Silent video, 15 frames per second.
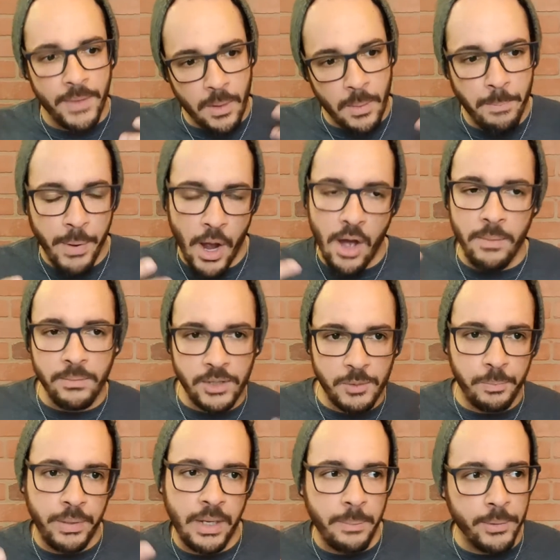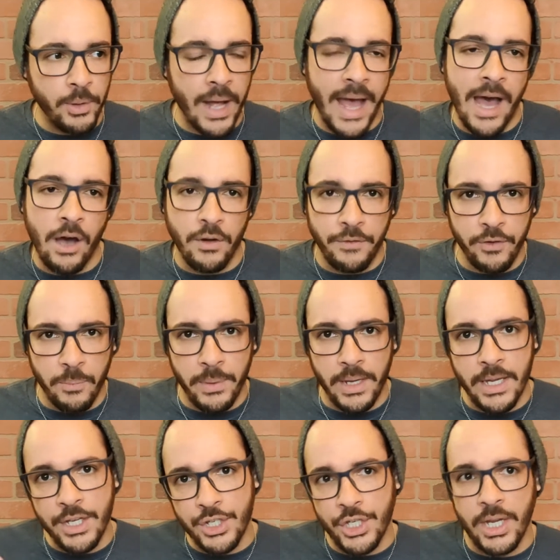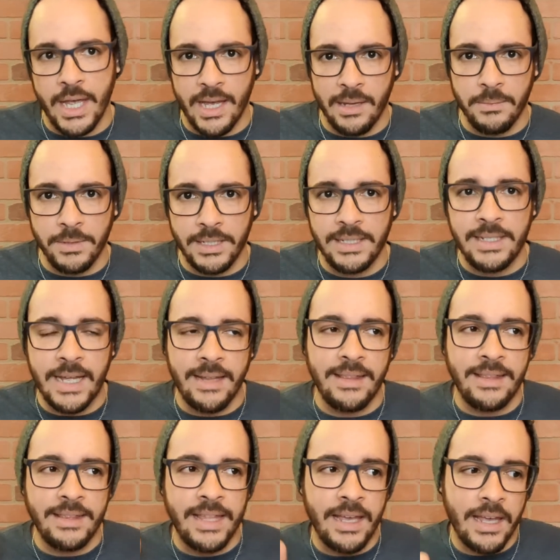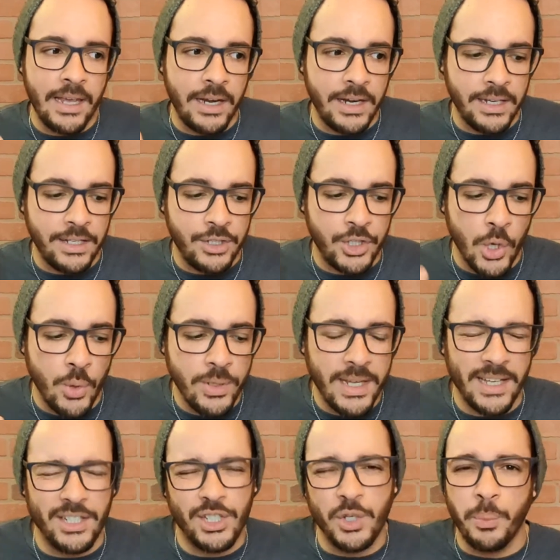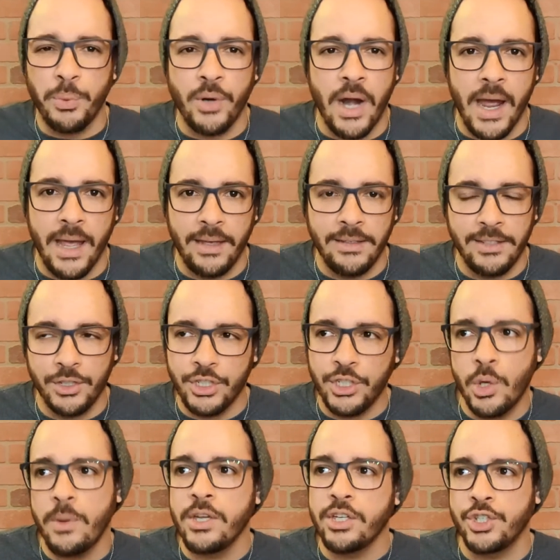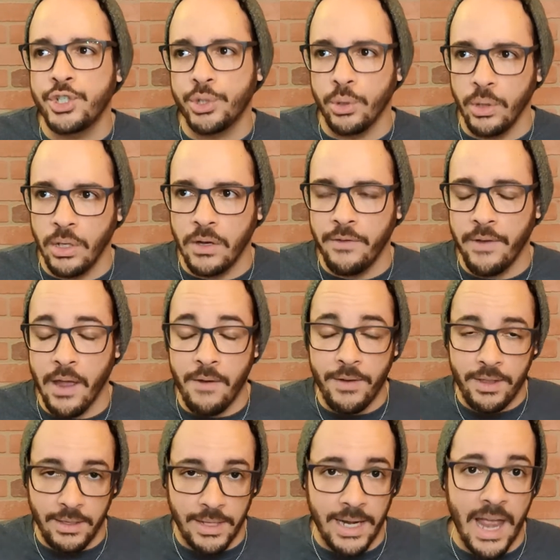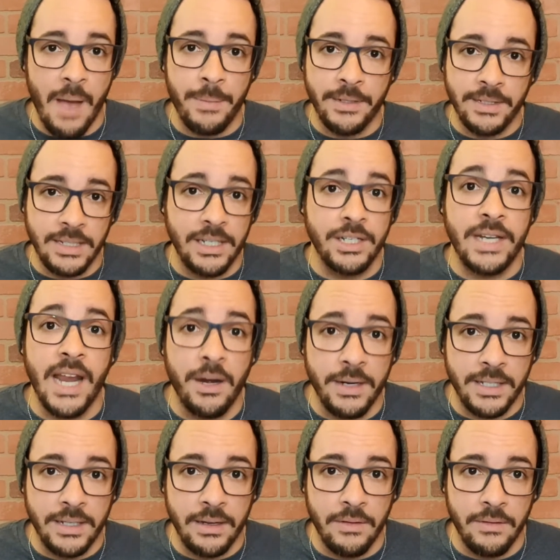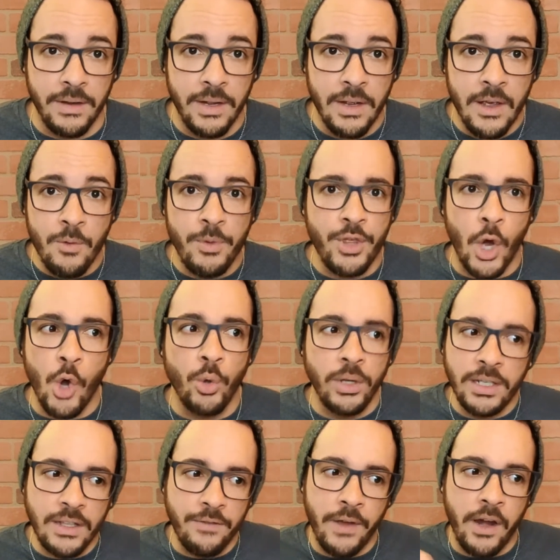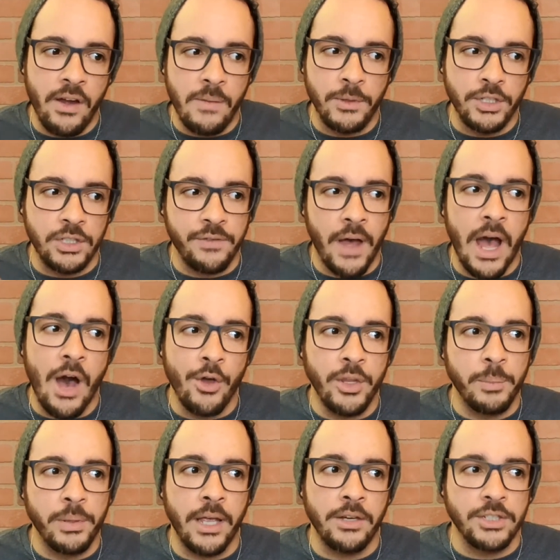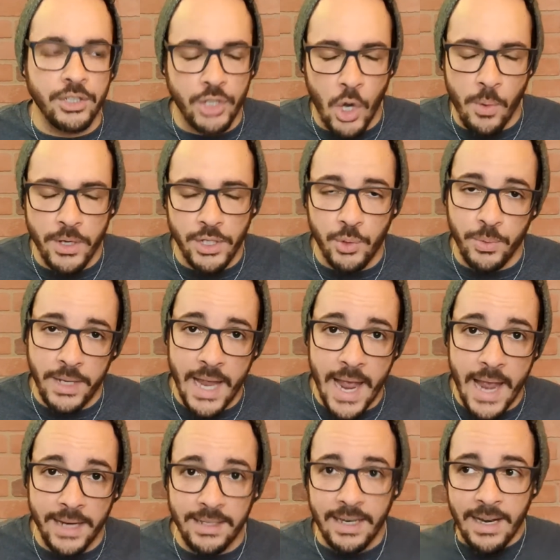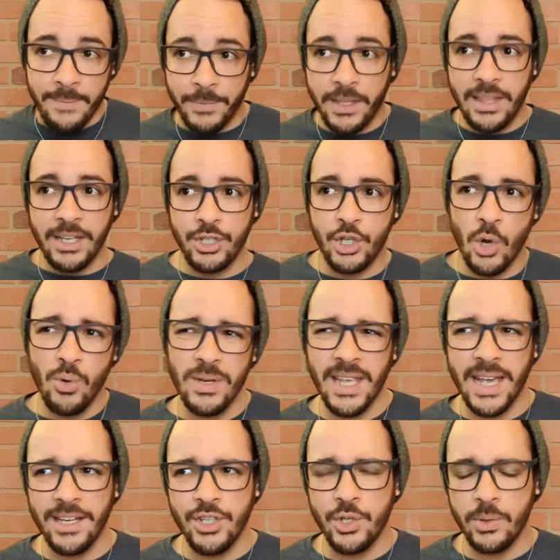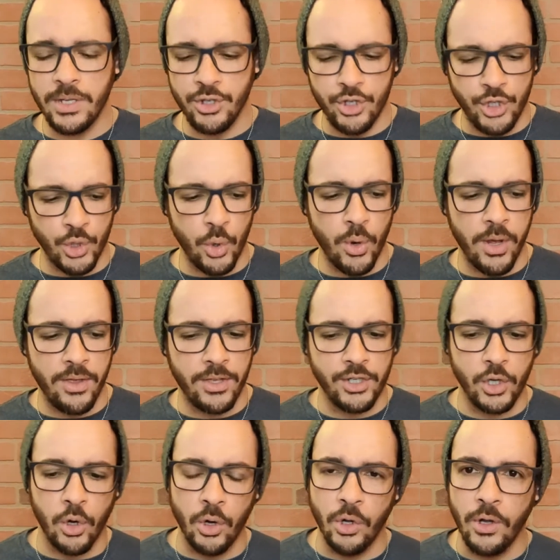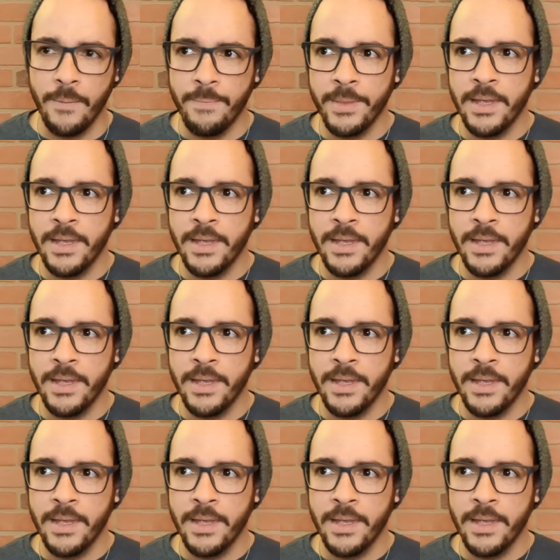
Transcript: bums people out for being GMs is that they don't get surprised. They're so in control of everything that happens in the narrative, with only the variables of how the players are going to react, that they don't get to enjoy this whole